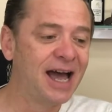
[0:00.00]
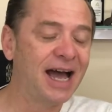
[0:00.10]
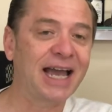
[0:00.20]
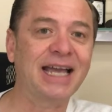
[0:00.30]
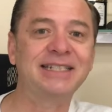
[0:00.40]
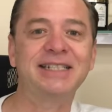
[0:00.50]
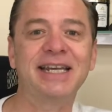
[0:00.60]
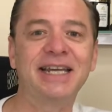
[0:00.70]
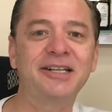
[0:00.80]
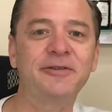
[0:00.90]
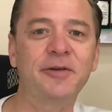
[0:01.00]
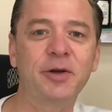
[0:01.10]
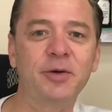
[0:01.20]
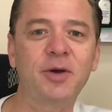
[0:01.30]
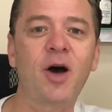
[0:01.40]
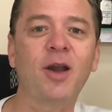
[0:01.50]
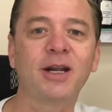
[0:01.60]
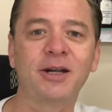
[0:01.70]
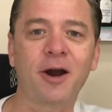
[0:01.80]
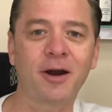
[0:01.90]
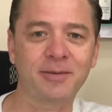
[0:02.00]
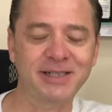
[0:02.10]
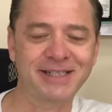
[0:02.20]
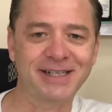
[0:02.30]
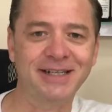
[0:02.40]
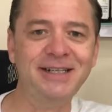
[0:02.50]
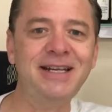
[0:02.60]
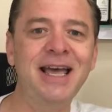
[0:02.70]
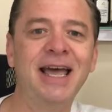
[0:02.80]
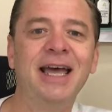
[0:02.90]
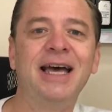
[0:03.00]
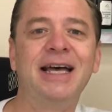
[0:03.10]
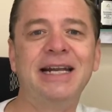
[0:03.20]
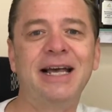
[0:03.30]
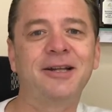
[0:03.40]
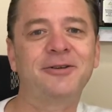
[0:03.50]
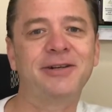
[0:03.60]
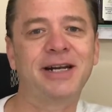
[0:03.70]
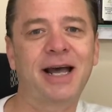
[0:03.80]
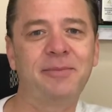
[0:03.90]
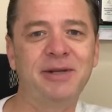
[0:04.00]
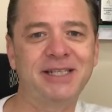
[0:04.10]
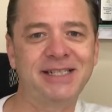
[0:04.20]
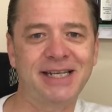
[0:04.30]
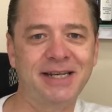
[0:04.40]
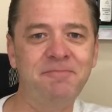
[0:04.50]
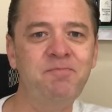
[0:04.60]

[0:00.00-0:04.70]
I get to interview Colin Harbinson, an elder at IPC.